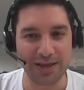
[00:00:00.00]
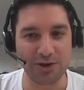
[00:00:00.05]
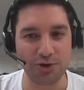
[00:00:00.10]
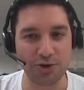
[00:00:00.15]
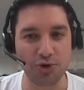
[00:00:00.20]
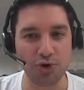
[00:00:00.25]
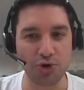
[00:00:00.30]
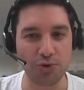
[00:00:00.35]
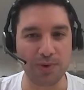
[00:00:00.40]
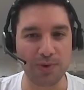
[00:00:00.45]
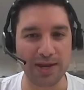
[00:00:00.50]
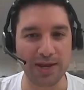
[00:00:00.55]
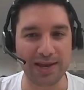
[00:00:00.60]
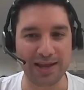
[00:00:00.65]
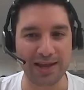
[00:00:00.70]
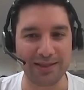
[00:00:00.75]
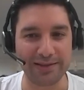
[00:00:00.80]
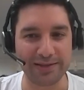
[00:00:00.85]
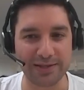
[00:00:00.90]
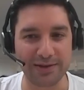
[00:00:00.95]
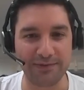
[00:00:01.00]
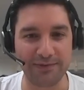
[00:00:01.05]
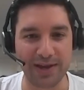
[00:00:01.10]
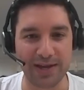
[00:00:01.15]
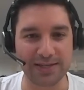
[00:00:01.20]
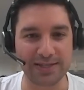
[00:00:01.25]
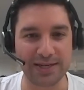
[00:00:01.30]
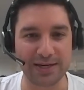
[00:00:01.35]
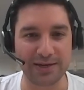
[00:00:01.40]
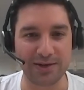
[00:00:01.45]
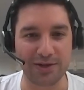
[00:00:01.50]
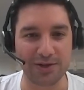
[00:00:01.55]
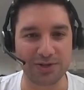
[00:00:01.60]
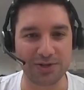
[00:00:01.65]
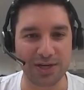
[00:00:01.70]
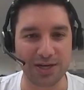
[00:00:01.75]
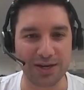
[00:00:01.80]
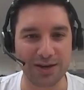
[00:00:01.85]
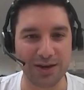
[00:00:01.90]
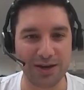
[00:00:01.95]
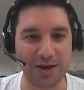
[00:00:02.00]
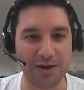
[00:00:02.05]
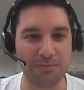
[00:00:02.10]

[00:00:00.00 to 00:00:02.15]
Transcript: Could we get this advanced technology,